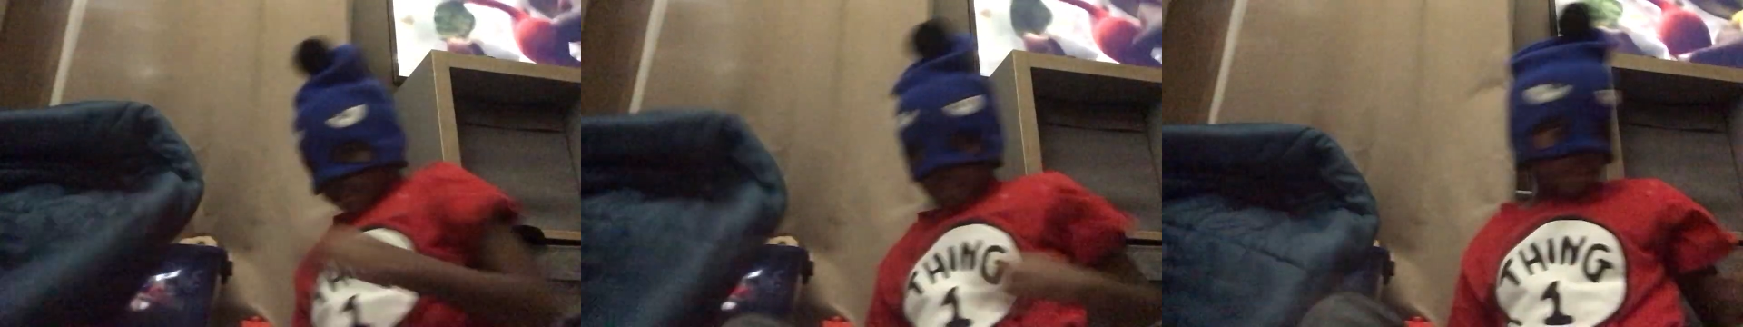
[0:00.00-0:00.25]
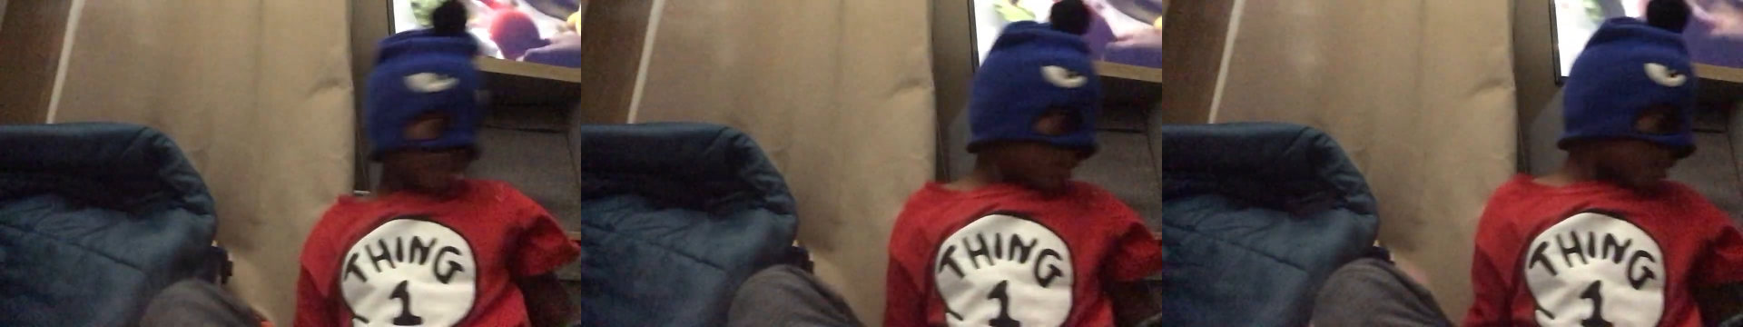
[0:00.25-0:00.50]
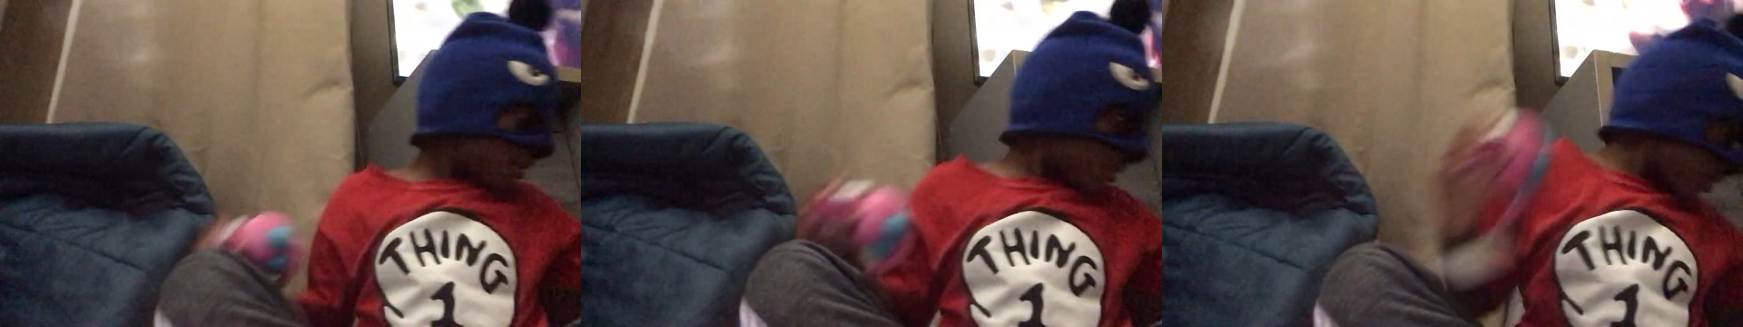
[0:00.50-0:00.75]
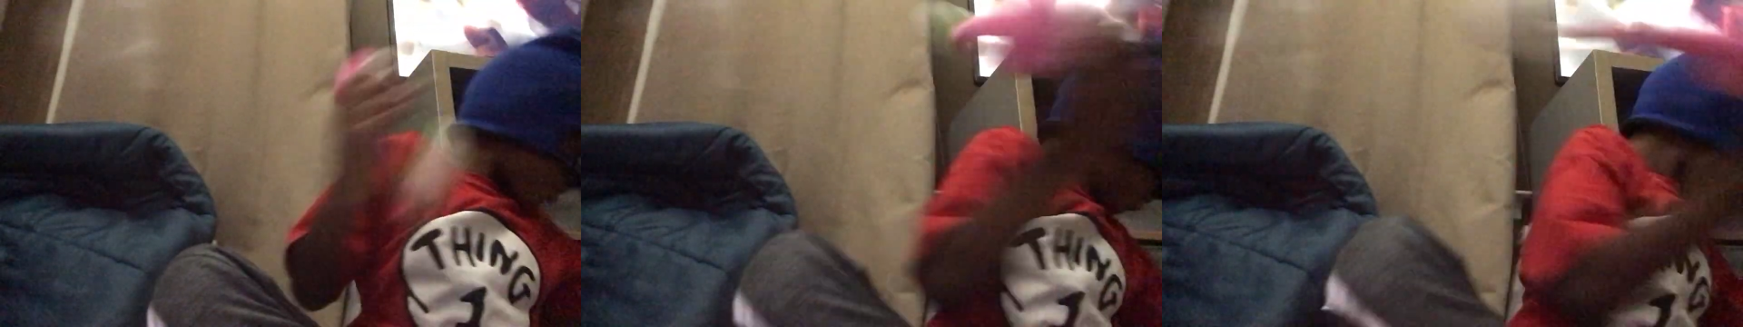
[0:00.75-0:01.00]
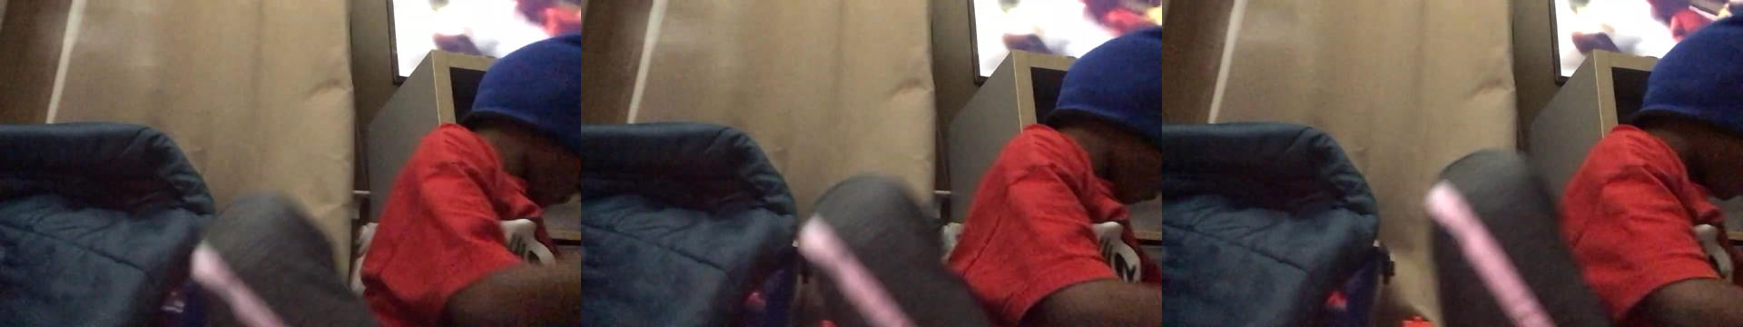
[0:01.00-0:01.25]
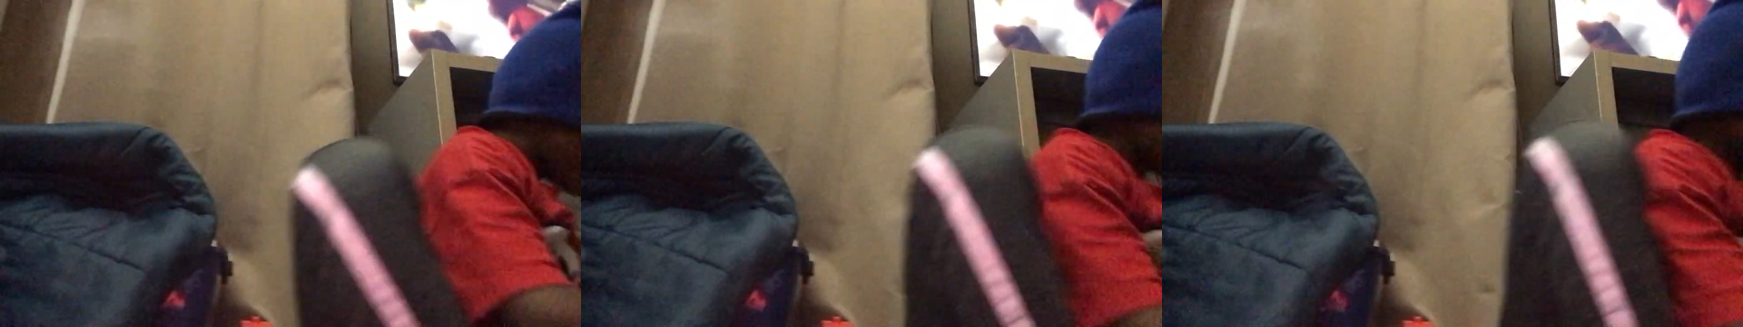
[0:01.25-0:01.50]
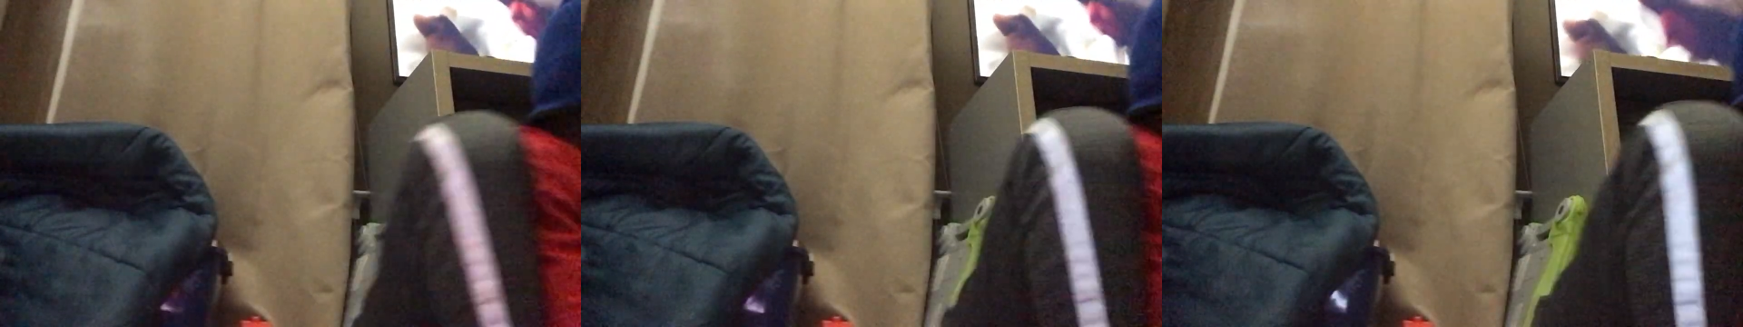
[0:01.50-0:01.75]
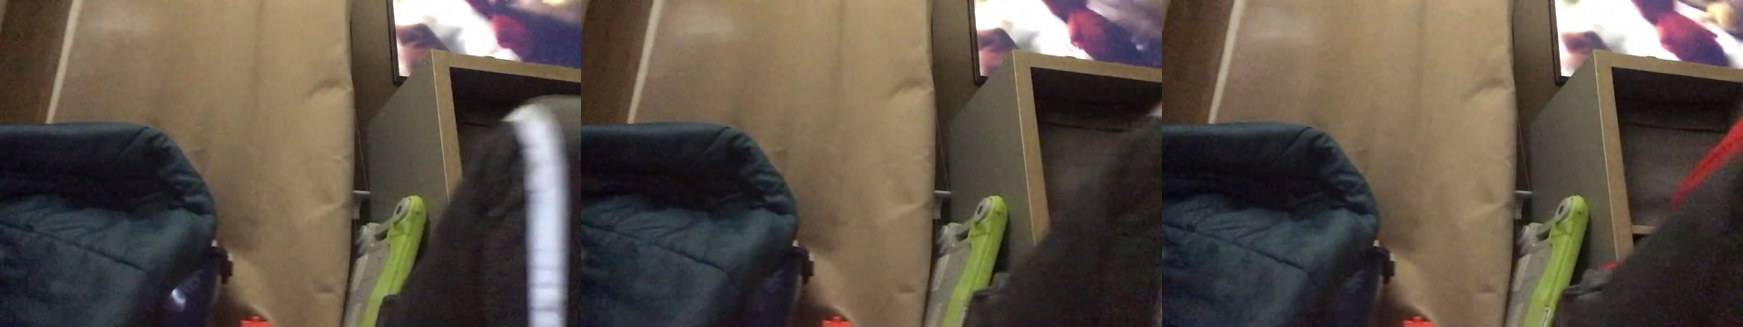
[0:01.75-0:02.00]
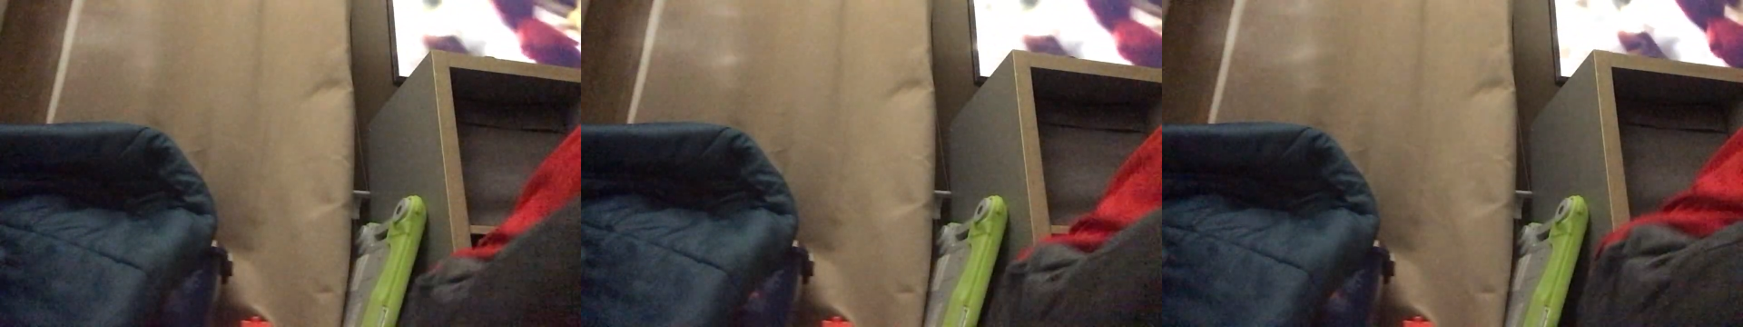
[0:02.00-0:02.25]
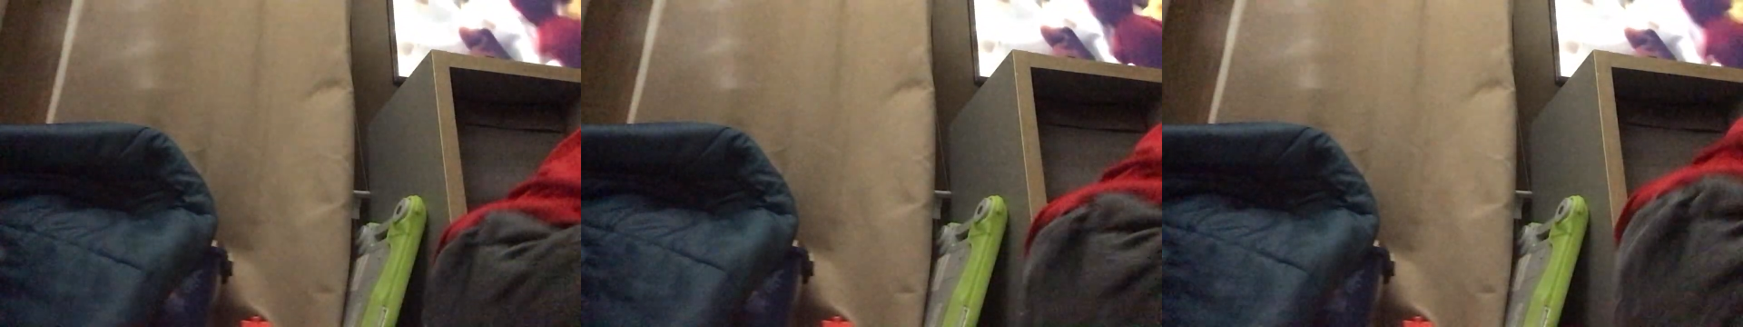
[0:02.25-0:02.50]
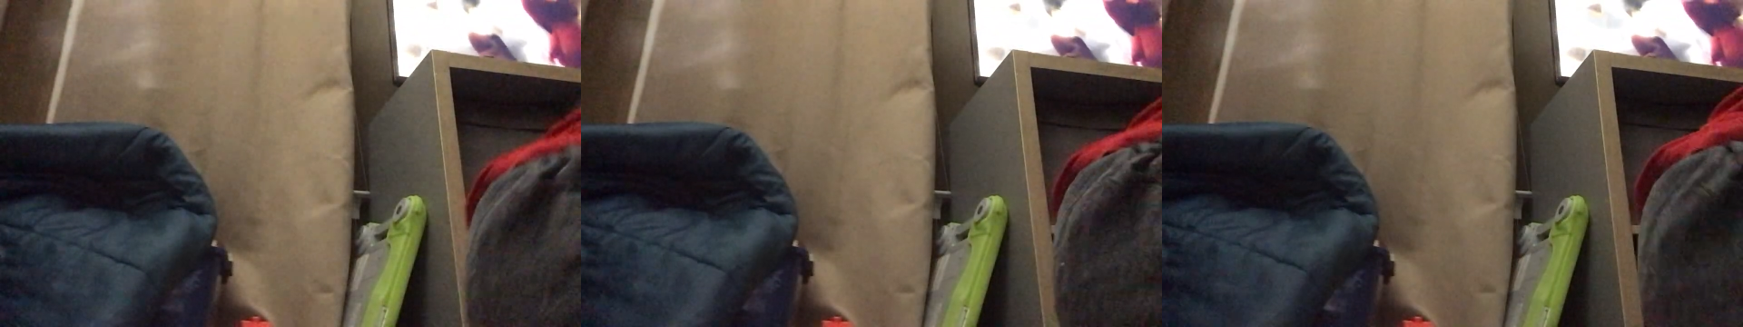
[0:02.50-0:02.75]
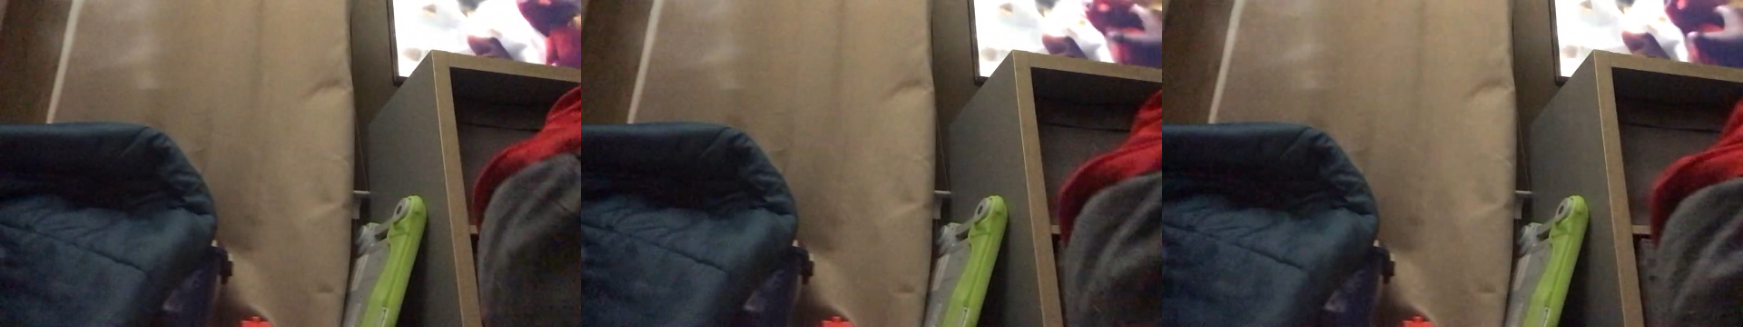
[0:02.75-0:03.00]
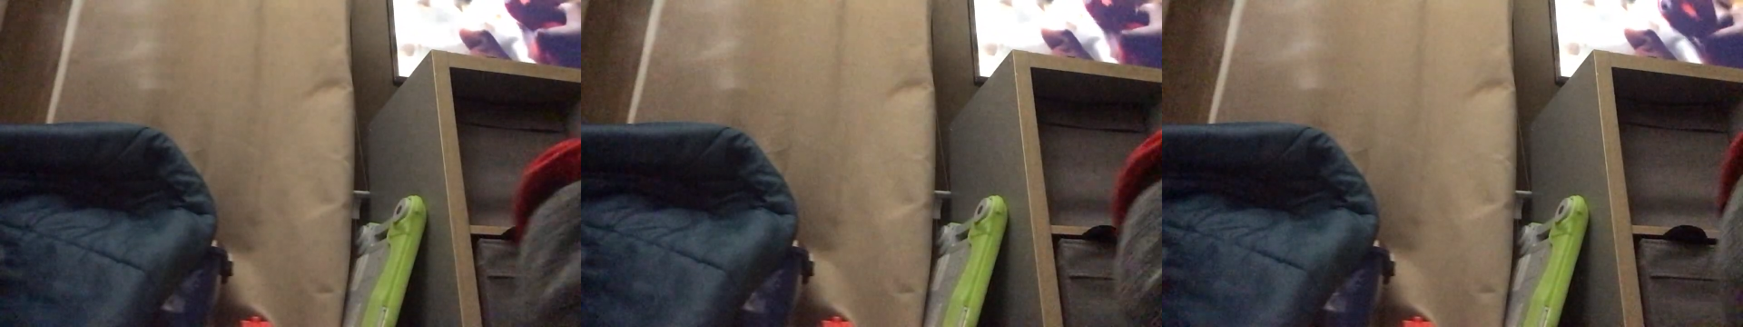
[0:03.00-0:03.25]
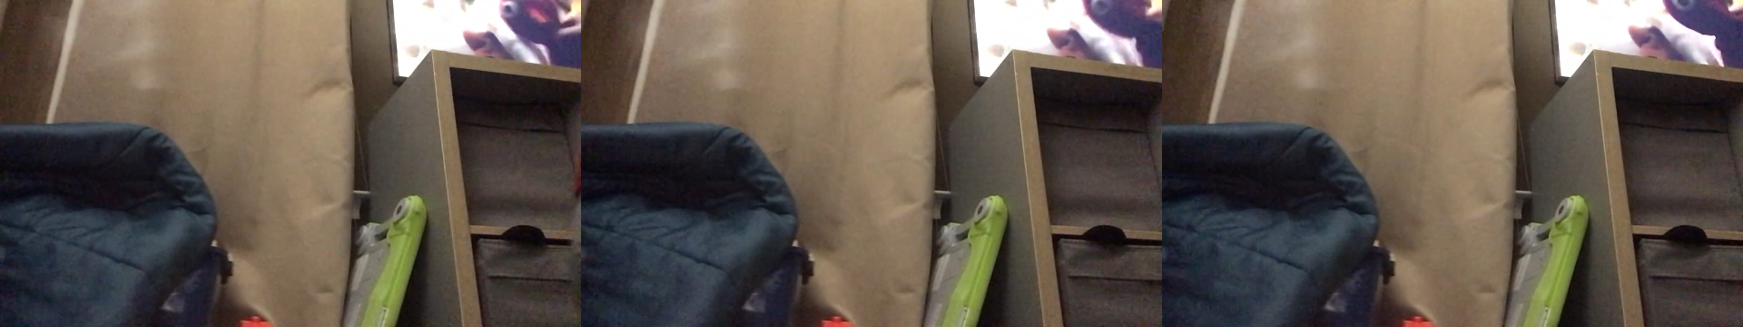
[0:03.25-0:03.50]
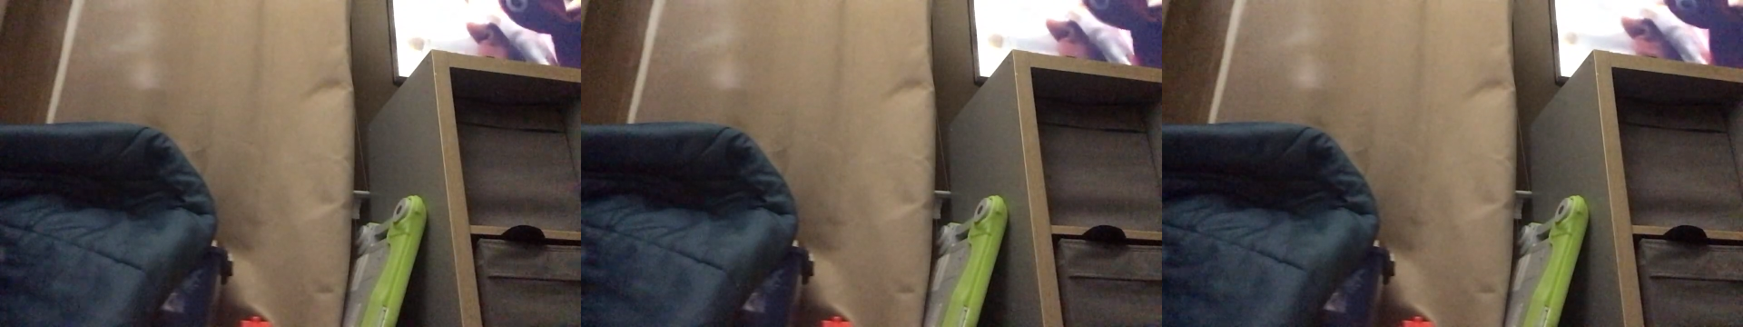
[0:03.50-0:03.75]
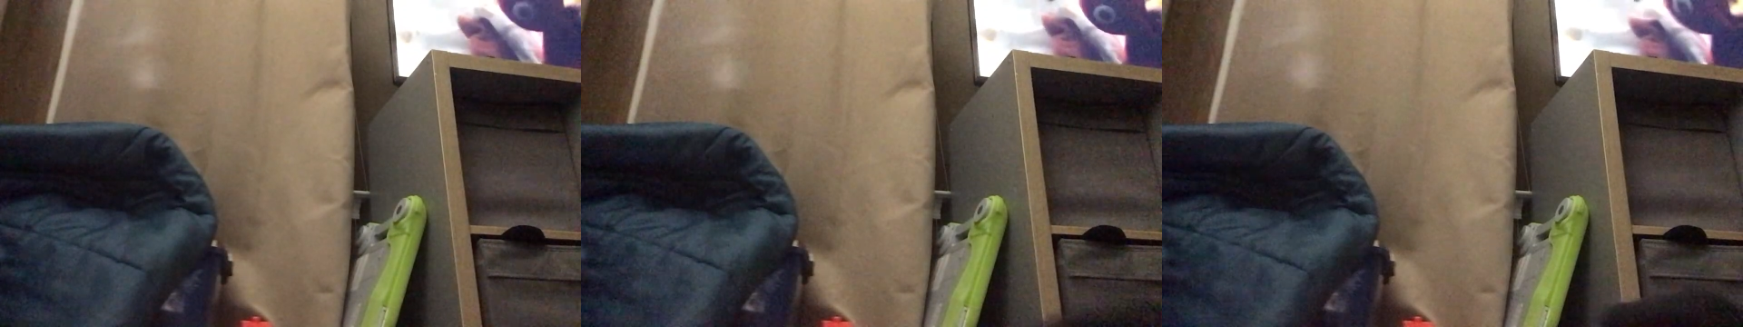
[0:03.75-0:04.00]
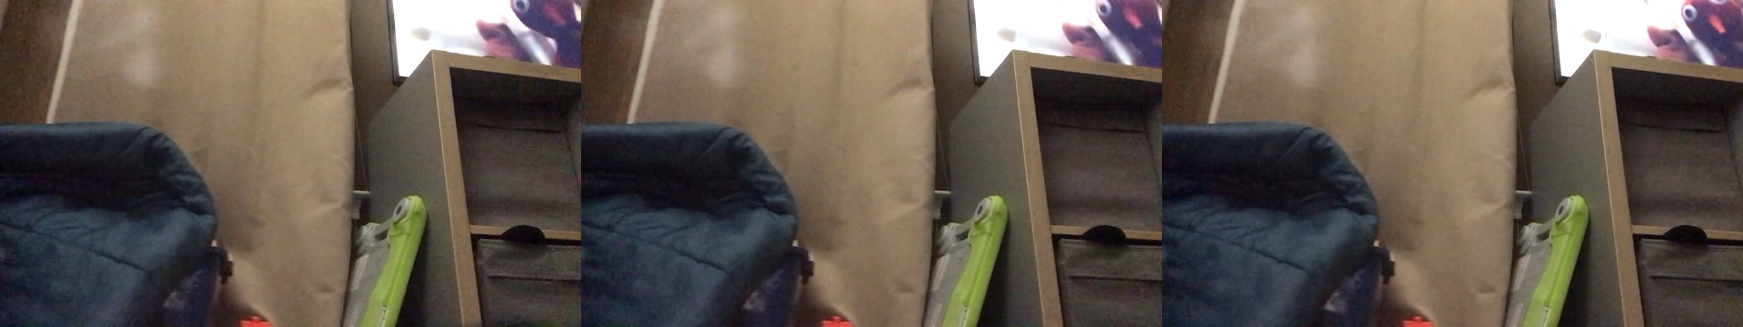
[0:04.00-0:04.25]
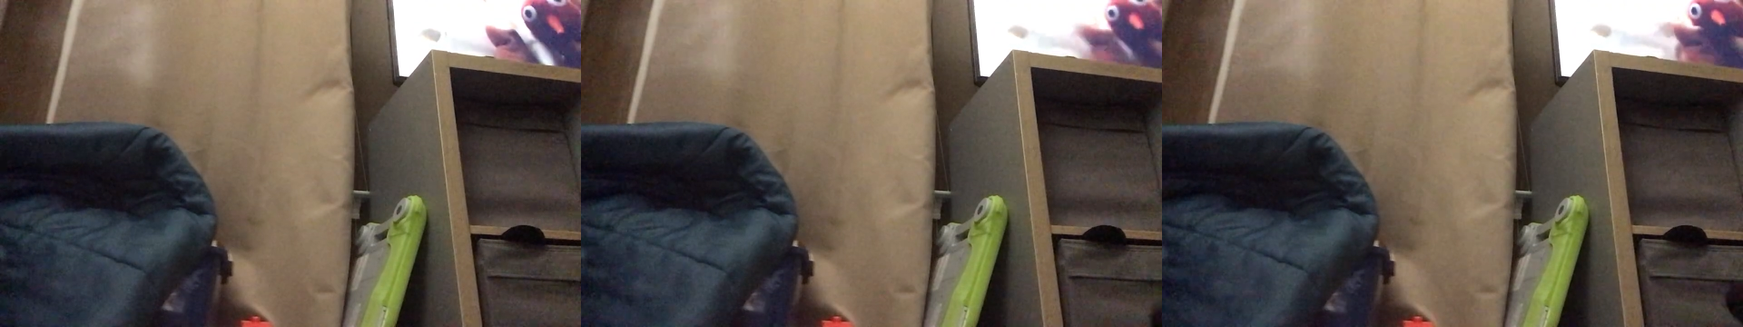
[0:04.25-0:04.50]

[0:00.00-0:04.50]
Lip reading: No face is visible, so there are no lips to read.